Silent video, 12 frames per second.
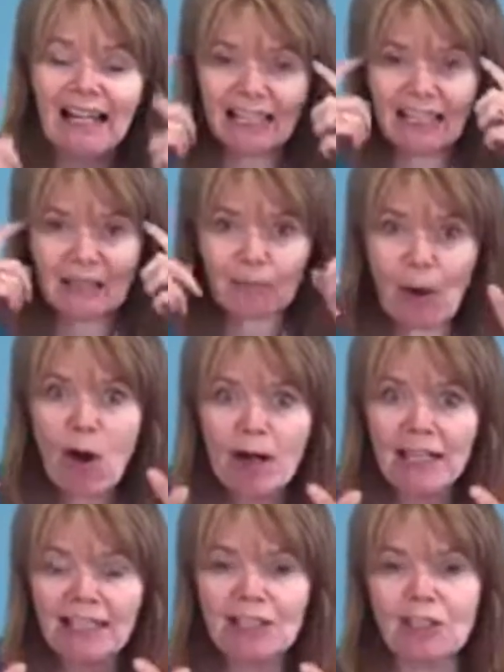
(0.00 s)

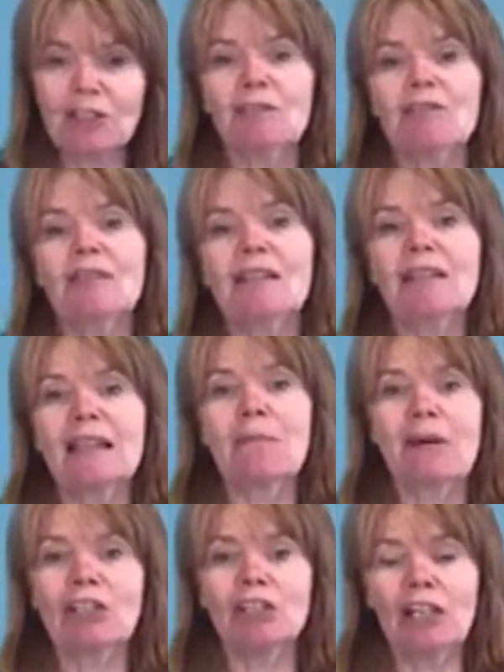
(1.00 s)
sparking the children's
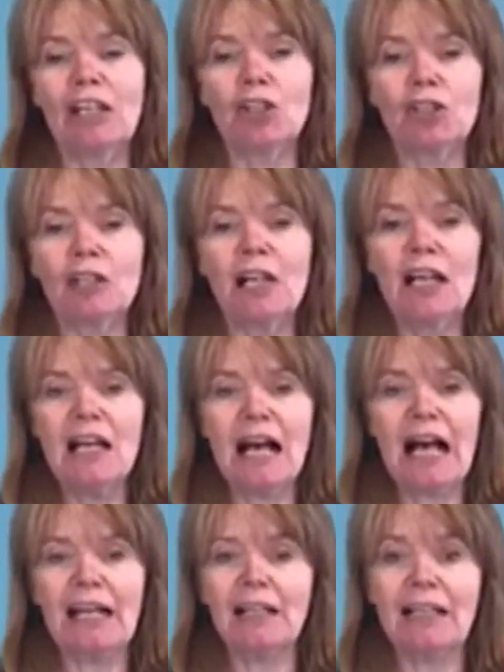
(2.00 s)
imagination,
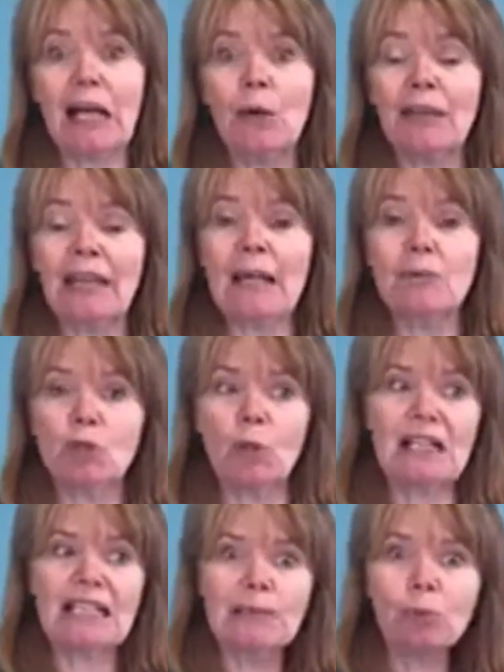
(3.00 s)
and allowing them to
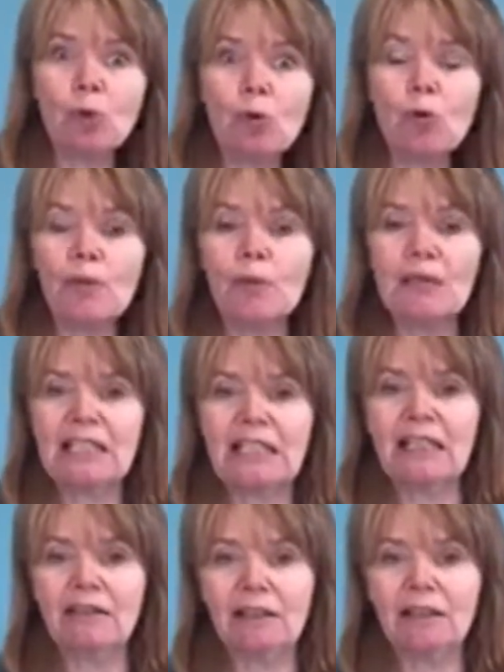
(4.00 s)
explore the
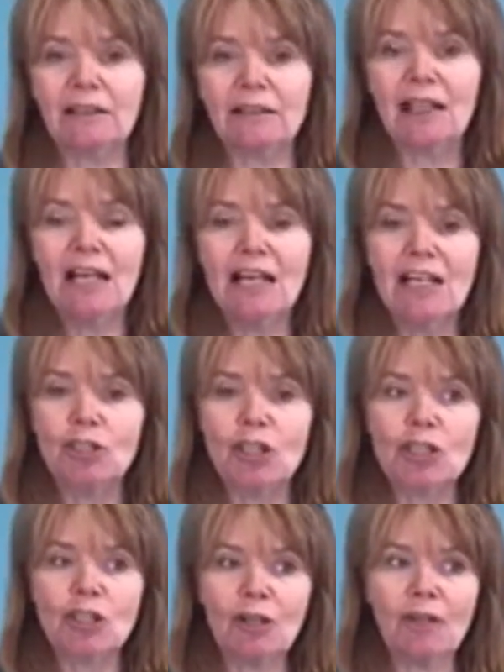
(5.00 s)
materials,
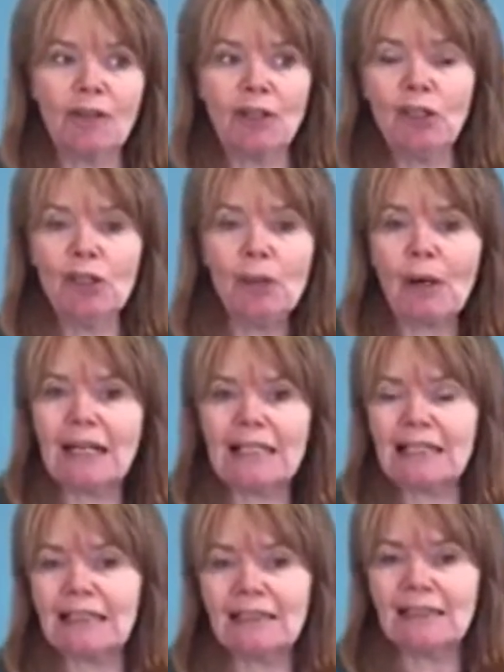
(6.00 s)
discover new
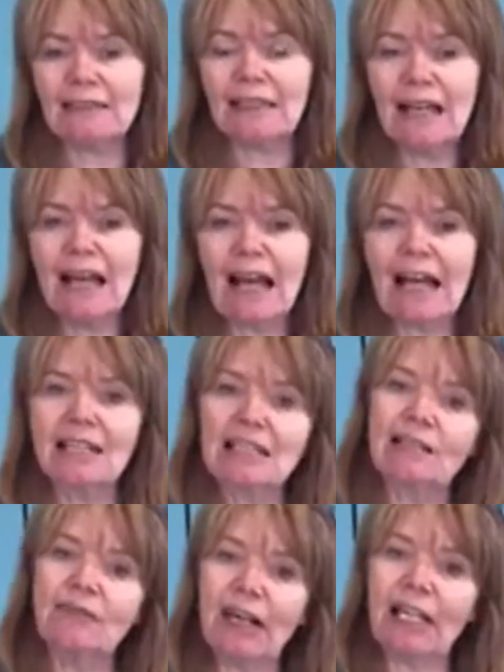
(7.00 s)
ideas, and to
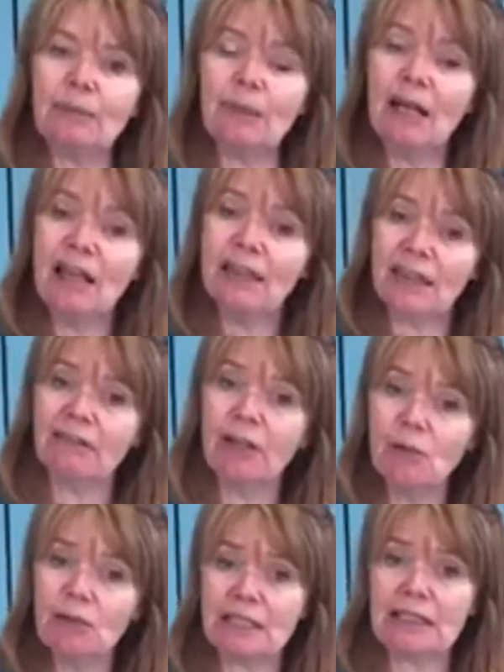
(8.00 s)
develop their
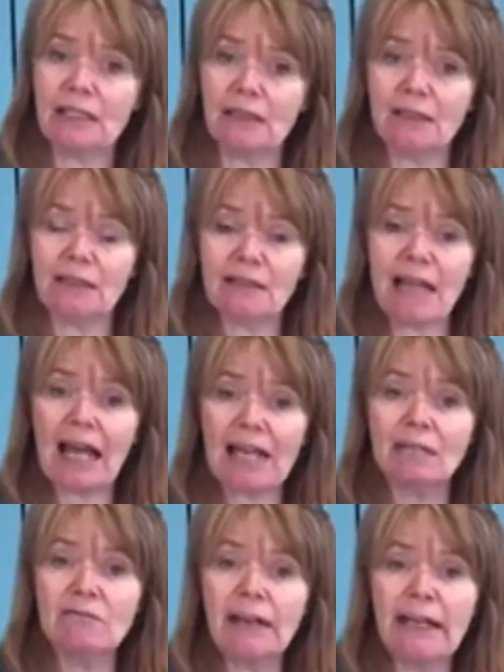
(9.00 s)
own skills at
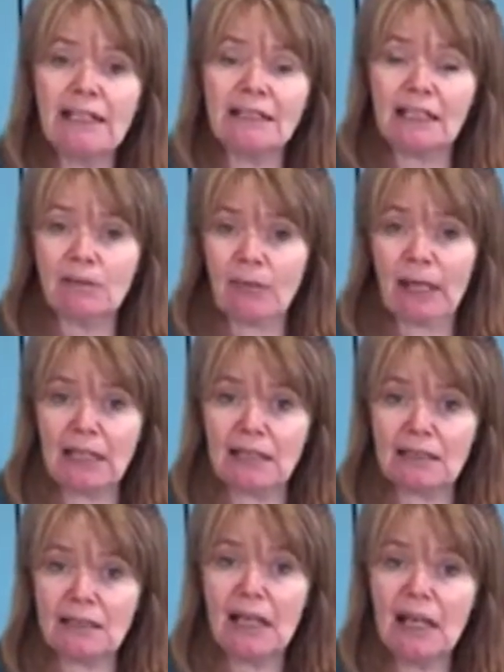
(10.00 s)
a rate and
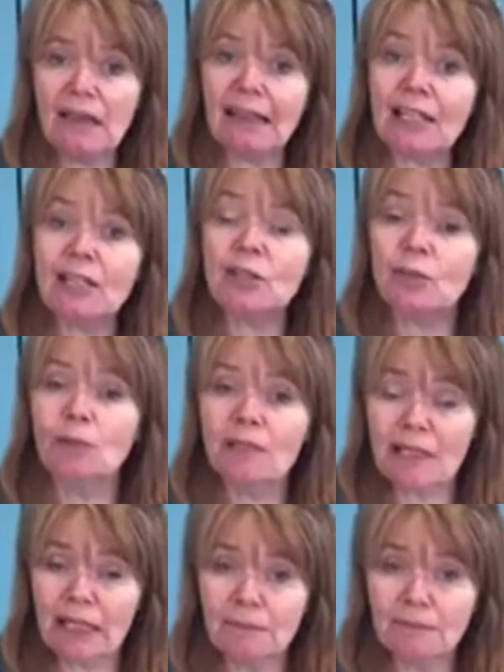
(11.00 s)
pace that suits
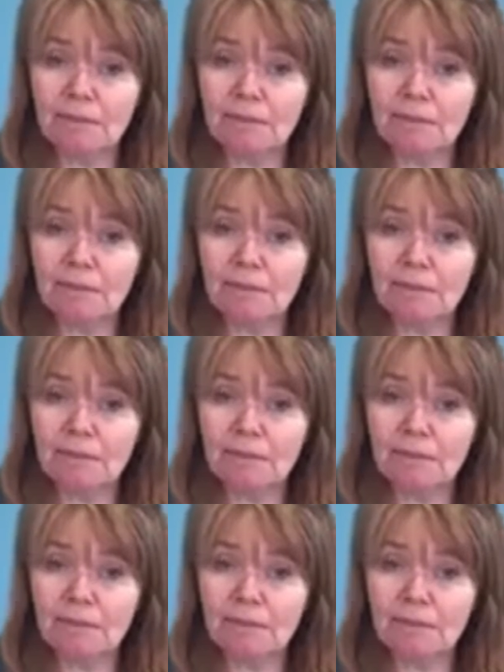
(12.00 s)
them.